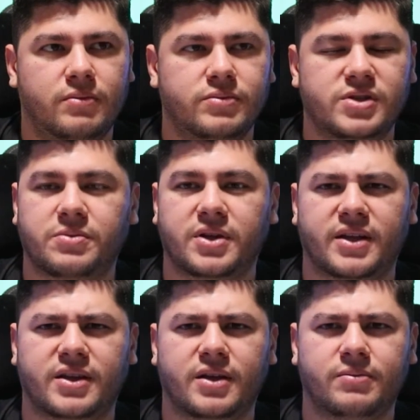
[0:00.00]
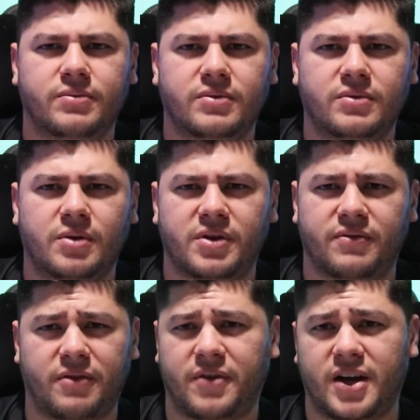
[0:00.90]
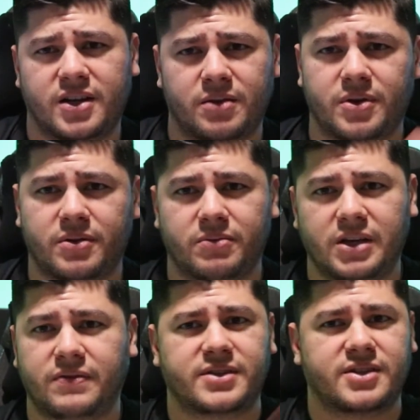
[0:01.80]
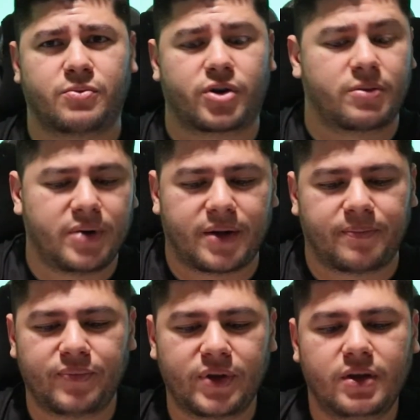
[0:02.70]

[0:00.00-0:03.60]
Something like that. If I find it, I'm going to leave it somewhere. But